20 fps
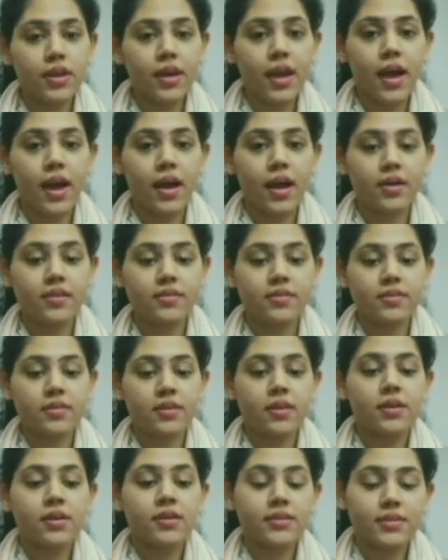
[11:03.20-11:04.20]
She
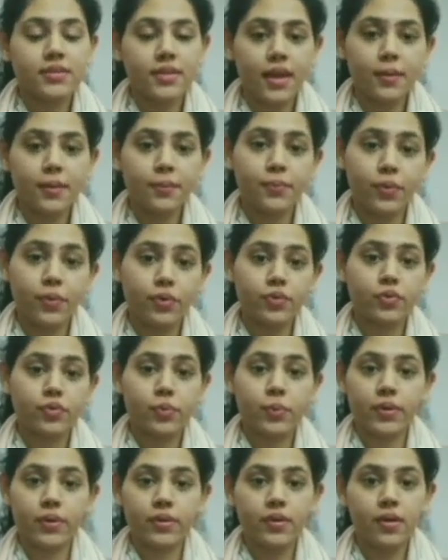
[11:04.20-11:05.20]
has 10
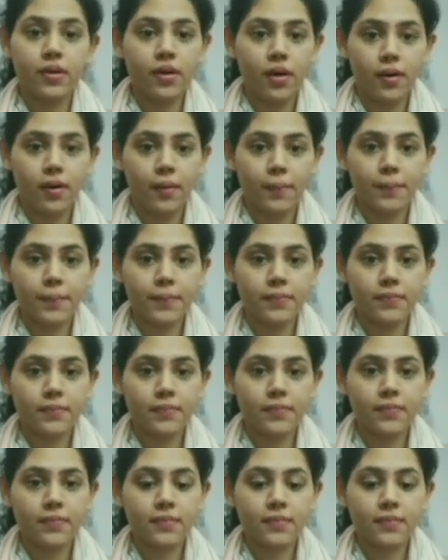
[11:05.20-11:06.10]
books with her.